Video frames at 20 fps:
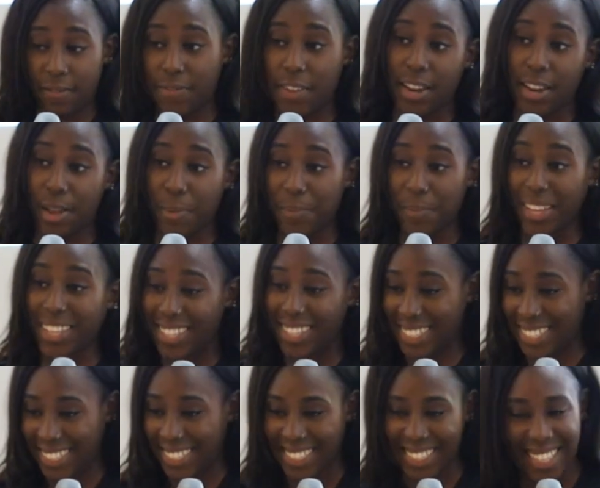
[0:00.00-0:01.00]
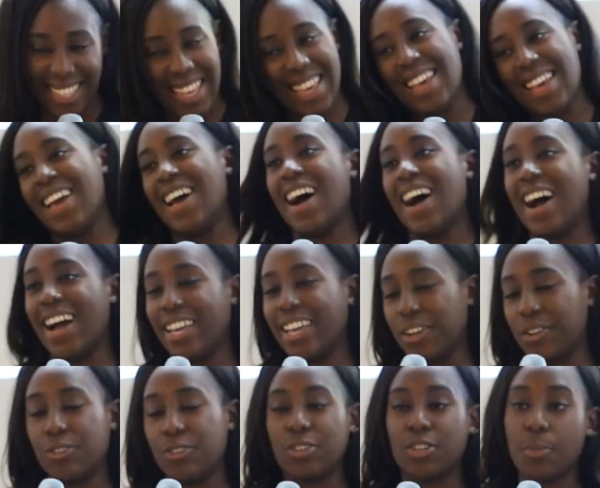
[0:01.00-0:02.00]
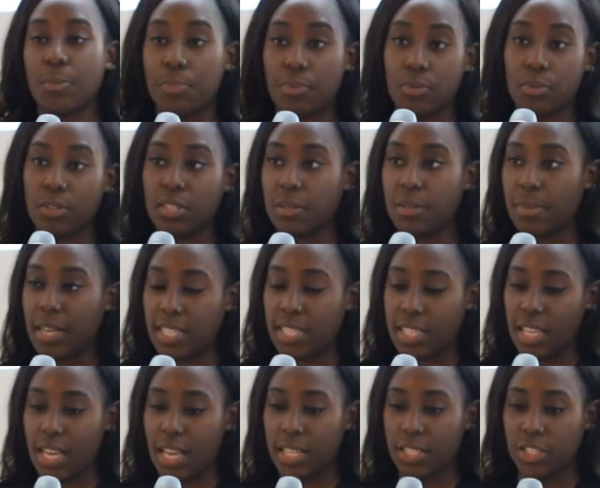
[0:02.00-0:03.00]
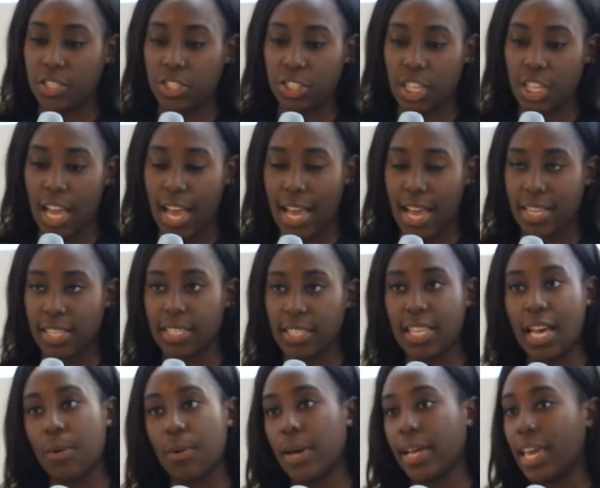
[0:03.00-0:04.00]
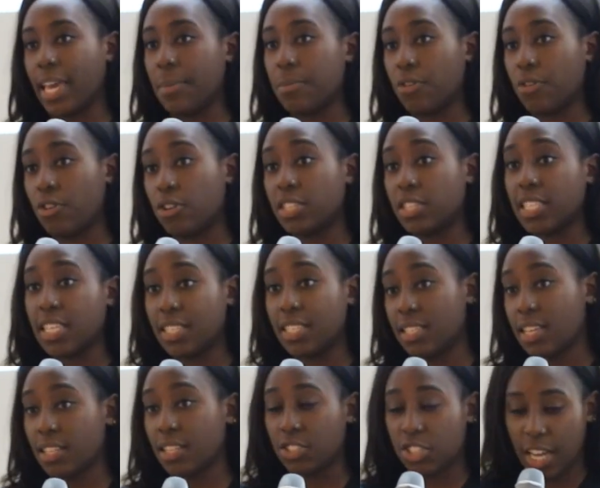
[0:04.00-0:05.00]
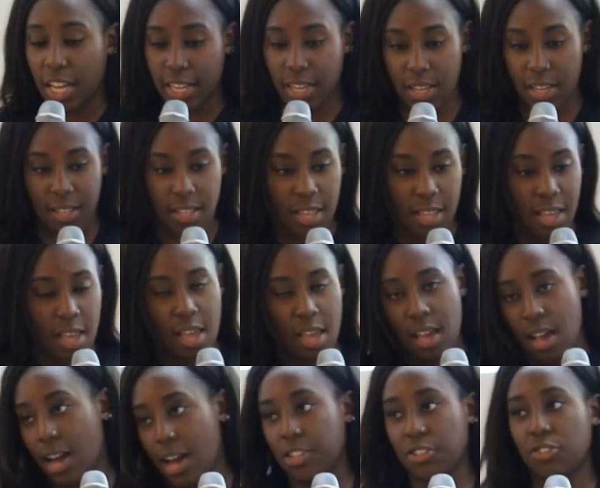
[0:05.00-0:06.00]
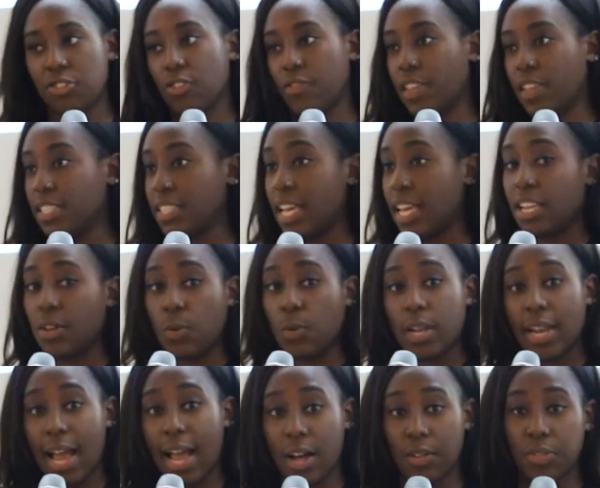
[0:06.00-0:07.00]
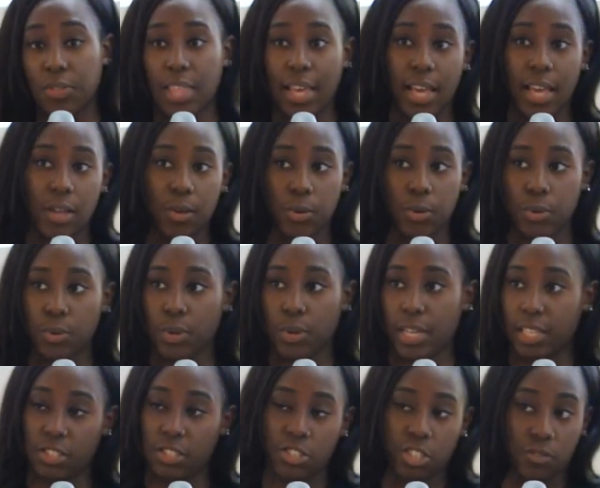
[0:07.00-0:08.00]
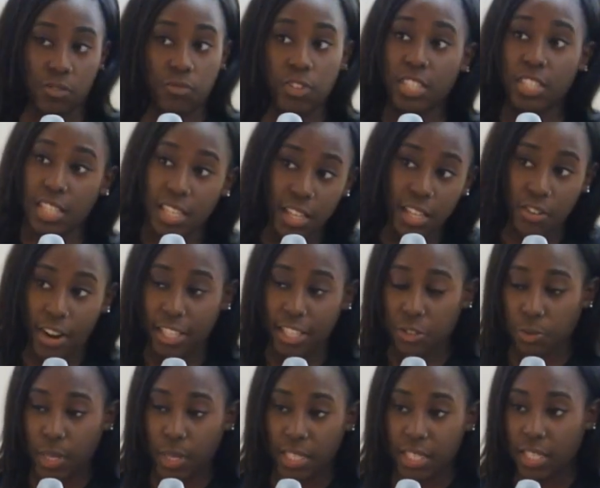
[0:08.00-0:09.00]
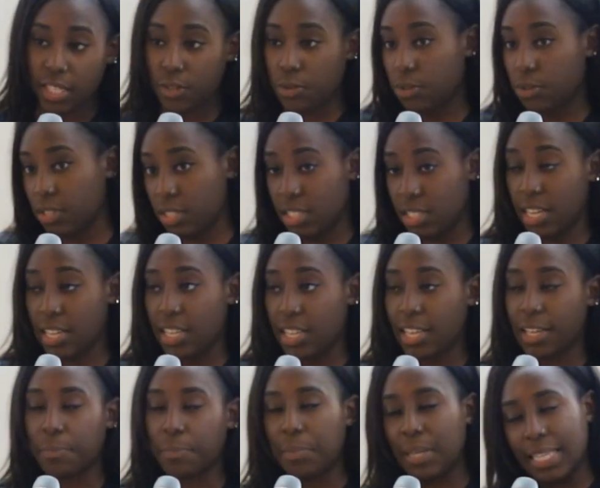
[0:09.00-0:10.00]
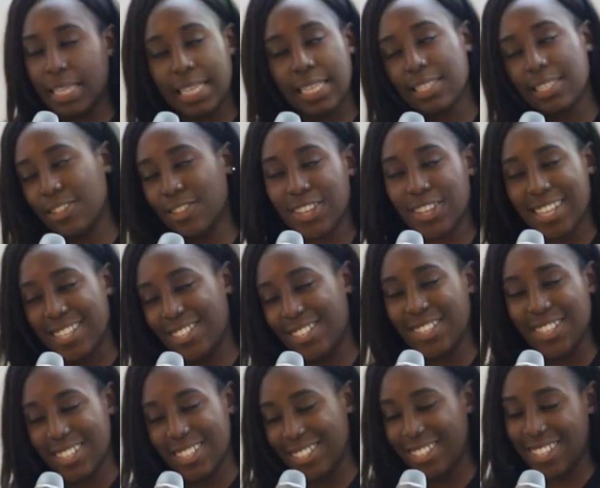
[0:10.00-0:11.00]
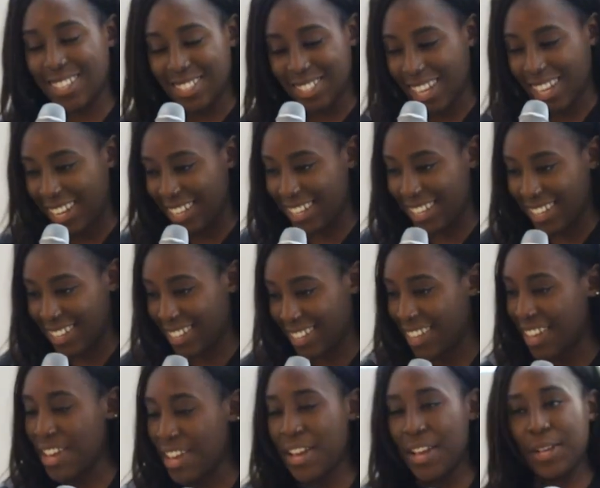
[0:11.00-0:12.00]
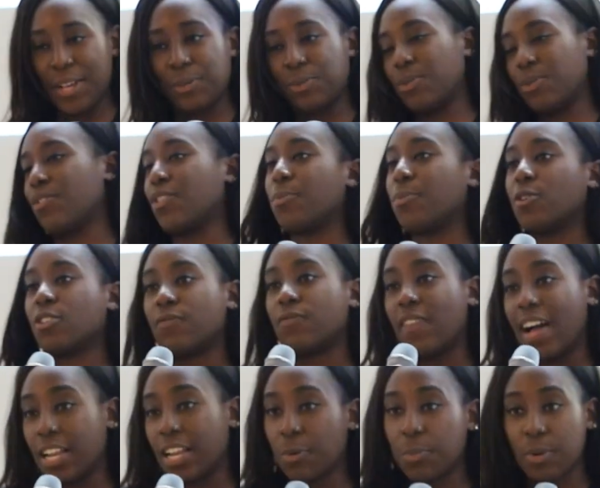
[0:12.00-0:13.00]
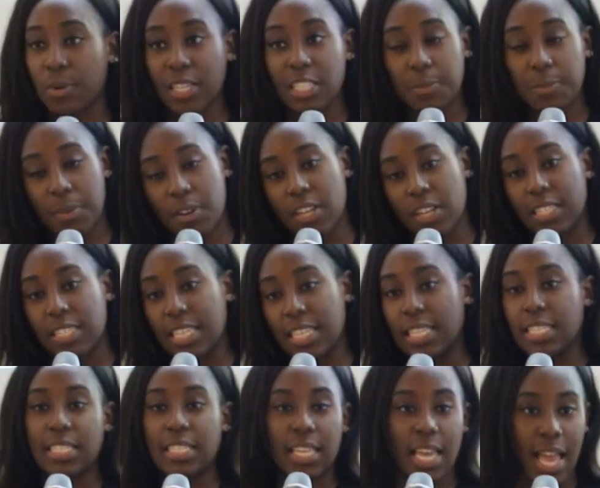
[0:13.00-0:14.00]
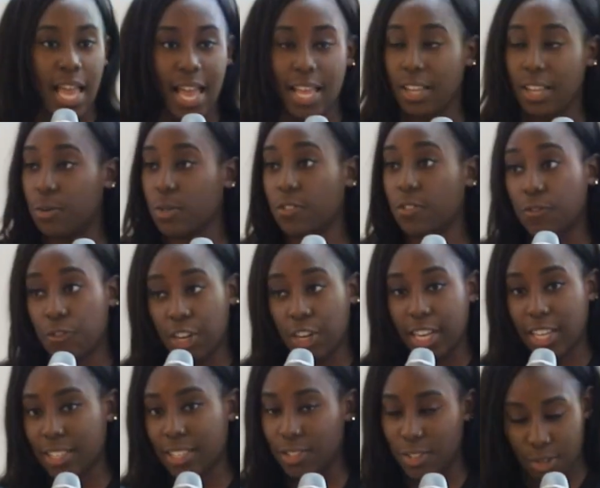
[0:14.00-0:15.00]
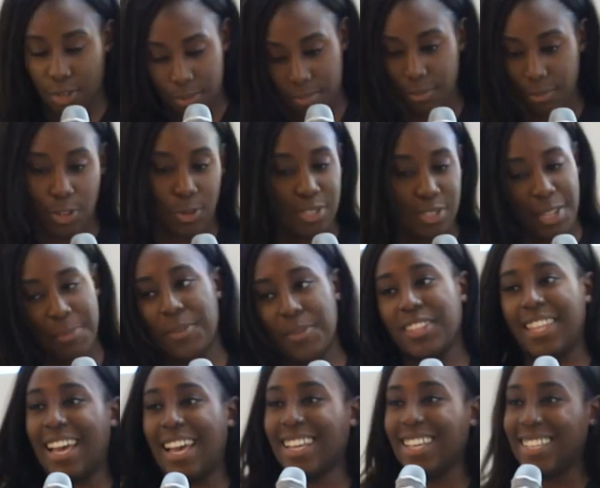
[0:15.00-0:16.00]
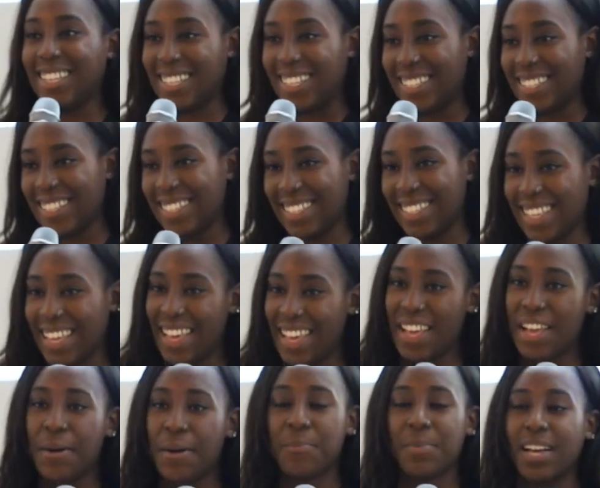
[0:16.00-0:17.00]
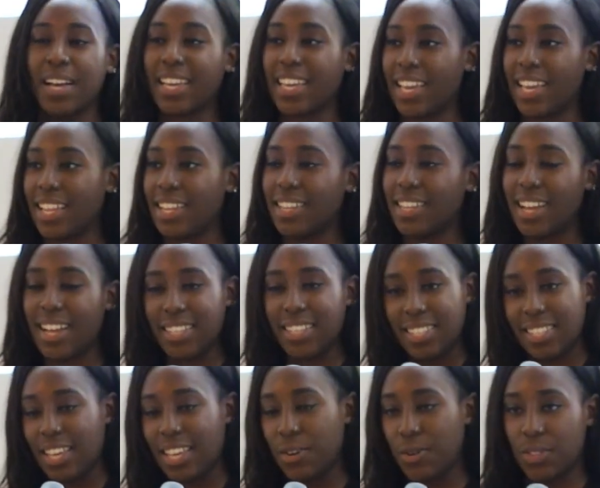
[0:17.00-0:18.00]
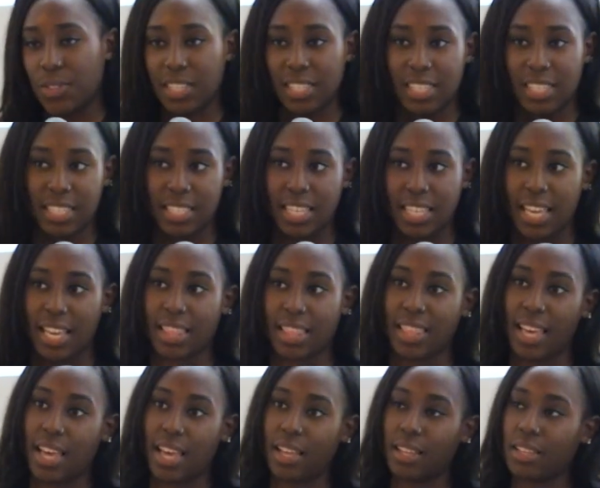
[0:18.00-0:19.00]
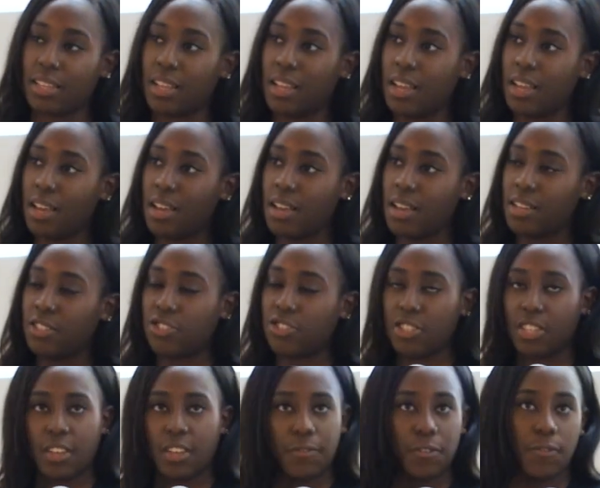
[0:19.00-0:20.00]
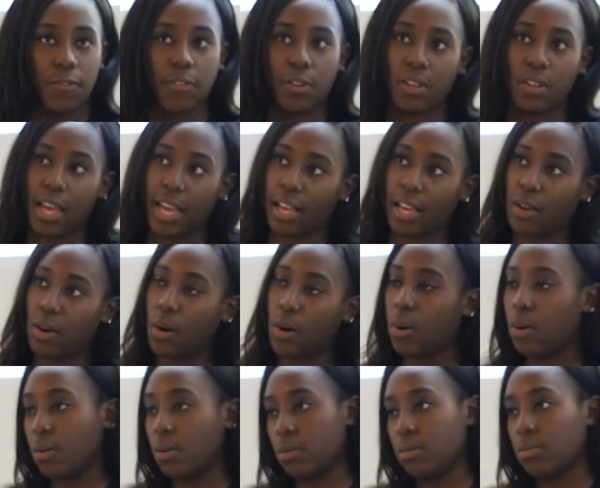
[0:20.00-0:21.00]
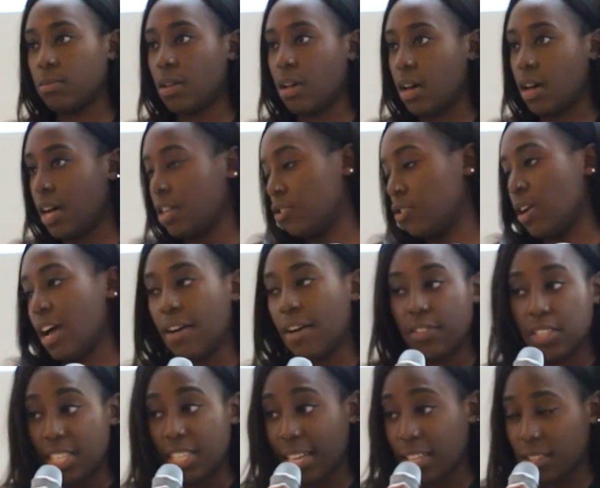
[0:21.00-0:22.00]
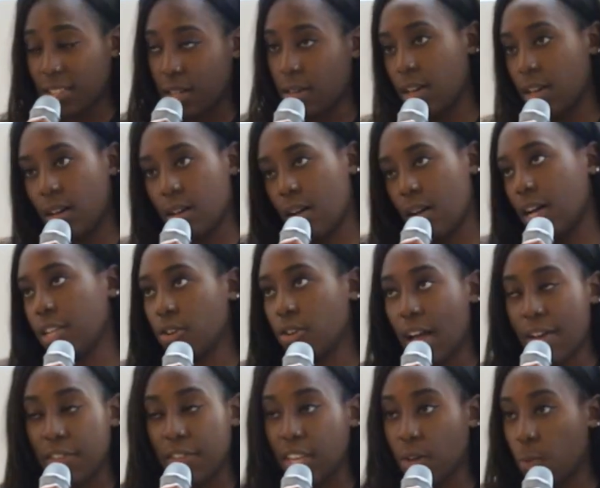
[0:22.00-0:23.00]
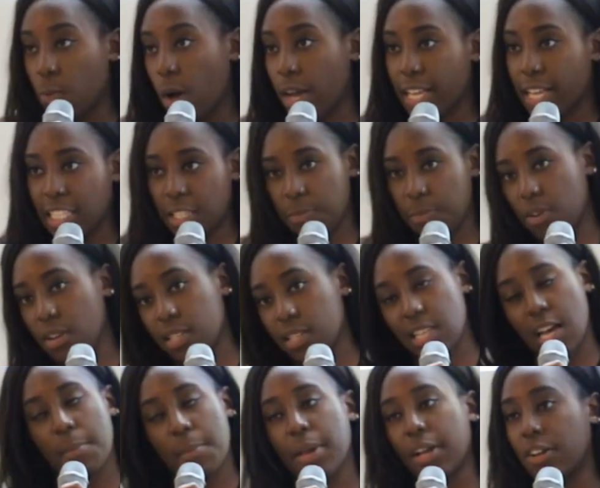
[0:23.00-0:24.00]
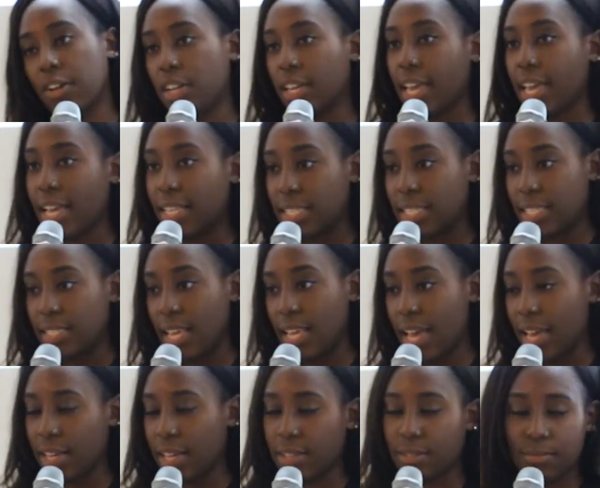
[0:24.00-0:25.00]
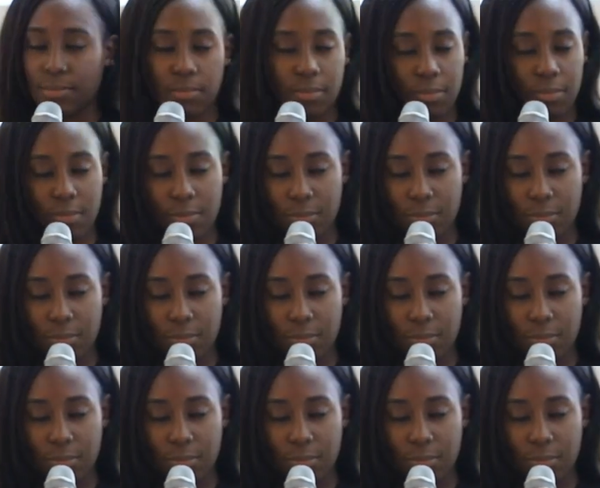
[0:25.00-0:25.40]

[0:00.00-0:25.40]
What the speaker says: and fed up, I included abroad in my search, and it's how I came across Intern China. I don't know if there's anyone out there who has just recently graduated or is studying. Please look into Intern China. It was one of the most valuable experiences, and it was free, so don't sleep on that. But again, I say all this to say that if you feel like, oh, I don't have any work experience, how am I going to get into tech?